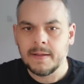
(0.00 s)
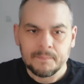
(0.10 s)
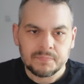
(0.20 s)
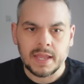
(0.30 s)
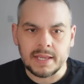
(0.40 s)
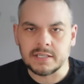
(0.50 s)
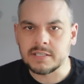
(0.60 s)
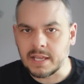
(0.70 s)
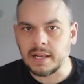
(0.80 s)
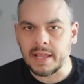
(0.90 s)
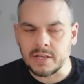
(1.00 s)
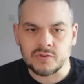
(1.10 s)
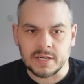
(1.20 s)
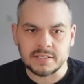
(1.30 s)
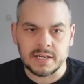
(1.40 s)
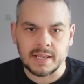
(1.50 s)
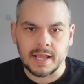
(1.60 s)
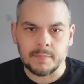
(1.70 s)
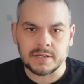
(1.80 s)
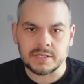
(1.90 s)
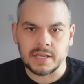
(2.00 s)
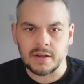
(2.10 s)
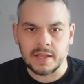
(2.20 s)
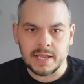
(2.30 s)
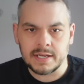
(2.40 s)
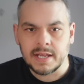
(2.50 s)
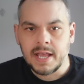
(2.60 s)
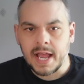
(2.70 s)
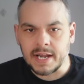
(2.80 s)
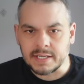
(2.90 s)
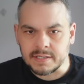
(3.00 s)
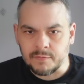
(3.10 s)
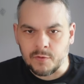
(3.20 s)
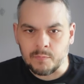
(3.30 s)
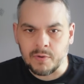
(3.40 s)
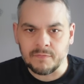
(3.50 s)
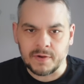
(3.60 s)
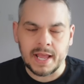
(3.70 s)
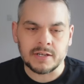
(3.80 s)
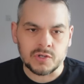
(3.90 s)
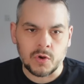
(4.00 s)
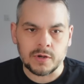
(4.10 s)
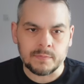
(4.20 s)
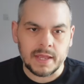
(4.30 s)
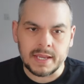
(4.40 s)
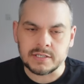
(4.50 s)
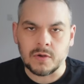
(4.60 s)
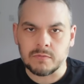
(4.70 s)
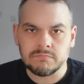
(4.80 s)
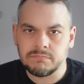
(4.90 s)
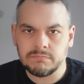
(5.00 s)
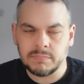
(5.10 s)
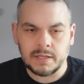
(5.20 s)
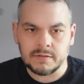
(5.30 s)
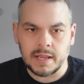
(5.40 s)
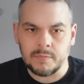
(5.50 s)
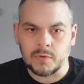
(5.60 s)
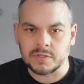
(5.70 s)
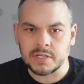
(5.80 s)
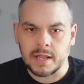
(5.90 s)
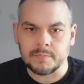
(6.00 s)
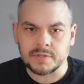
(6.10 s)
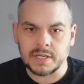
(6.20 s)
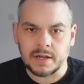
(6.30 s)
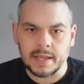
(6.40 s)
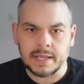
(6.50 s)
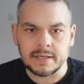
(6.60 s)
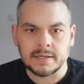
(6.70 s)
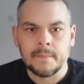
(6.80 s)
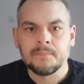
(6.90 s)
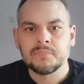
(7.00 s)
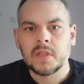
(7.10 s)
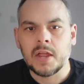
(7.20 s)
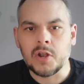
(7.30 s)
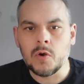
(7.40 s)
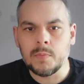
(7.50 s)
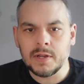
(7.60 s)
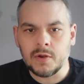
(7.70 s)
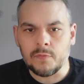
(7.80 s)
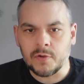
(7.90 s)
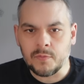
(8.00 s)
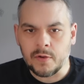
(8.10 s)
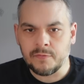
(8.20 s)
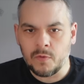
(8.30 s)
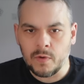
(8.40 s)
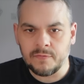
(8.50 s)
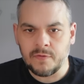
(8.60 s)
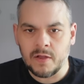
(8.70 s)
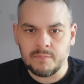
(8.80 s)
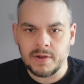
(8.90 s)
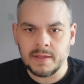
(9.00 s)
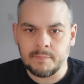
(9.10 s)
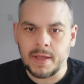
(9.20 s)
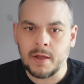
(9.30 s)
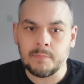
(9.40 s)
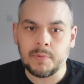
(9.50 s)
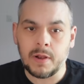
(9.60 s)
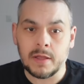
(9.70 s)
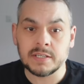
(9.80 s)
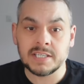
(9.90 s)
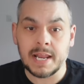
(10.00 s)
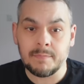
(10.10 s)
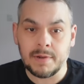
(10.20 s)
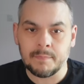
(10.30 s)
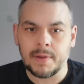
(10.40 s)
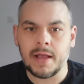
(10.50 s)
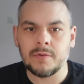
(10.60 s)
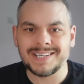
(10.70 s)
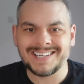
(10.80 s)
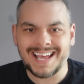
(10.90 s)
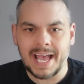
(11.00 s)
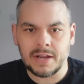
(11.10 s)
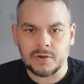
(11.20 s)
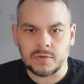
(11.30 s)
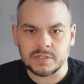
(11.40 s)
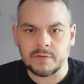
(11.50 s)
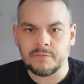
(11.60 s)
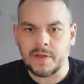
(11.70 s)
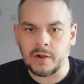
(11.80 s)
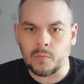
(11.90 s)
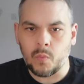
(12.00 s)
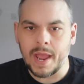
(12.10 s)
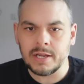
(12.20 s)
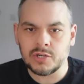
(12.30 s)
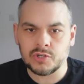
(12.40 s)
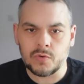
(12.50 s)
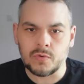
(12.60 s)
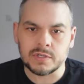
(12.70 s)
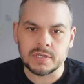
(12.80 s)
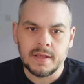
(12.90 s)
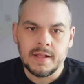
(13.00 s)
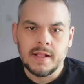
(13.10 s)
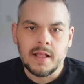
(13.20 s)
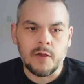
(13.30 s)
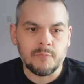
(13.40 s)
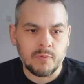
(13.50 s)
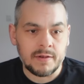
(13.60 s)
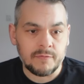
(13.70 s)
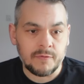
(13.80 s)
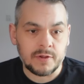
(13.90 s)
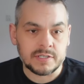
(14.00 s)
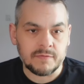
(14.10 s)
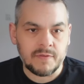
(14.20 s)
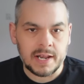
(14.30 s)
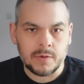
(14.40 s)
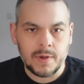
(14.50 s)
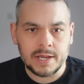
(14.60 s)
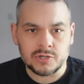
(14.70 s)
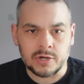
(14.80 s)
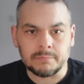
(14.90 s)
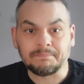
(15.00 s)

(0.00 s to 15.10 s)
he's still interested in coming to United, and he has informed Brentford and Tottenham that he wants to come to United. An opening offer worth £45 million plus £10 million in add-ons fell way short of Brentford's valuation.